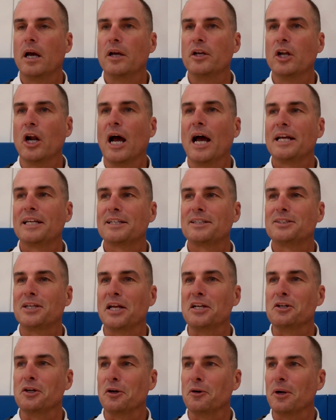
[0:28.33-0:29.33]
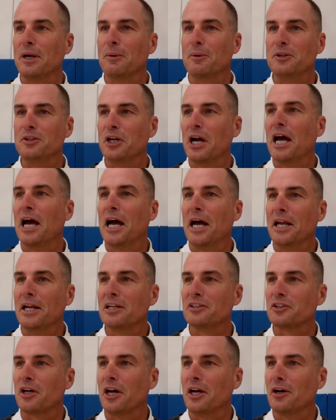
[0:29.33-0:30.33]
I tend to agree with John,
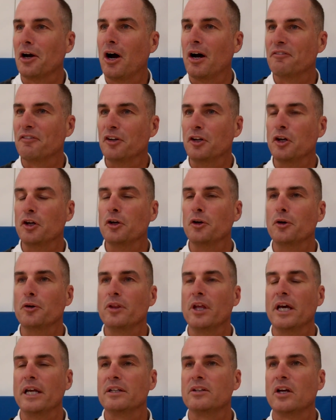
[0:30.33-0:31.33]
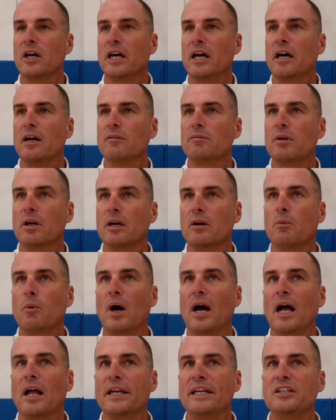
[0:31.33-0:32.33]
as I often do, that
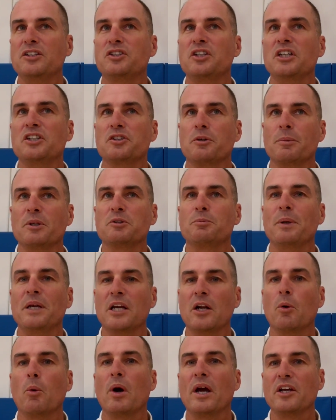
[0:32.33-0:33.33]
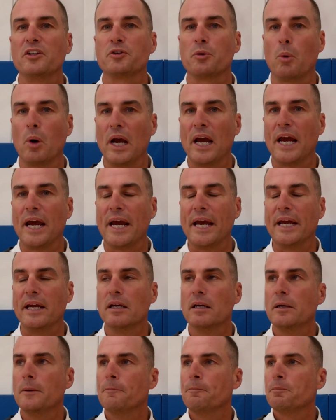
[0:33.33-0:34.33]
while he sees them as being a ways
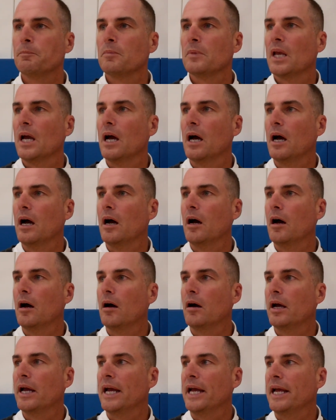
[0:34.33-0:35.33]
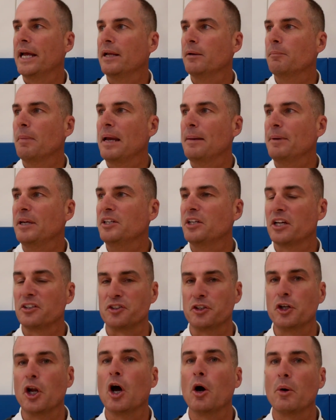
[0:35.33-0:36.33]
away, and maybe
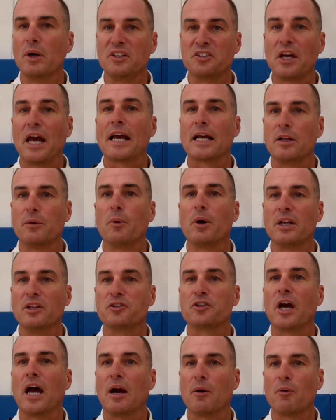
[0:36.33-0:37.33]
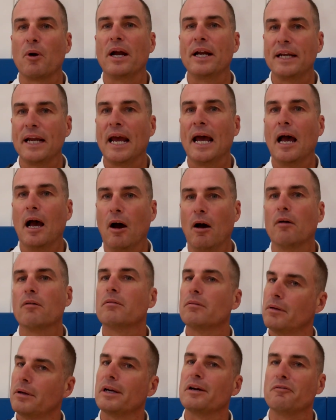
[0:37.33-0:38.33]
doesn't know exactly what he's got right now,
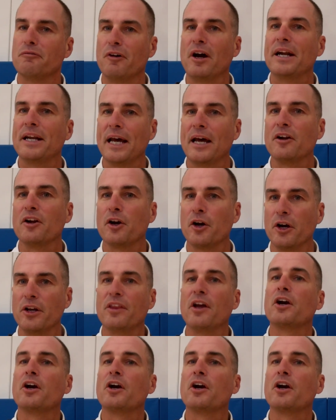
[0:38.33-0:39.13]
they're going to find out in a hurry.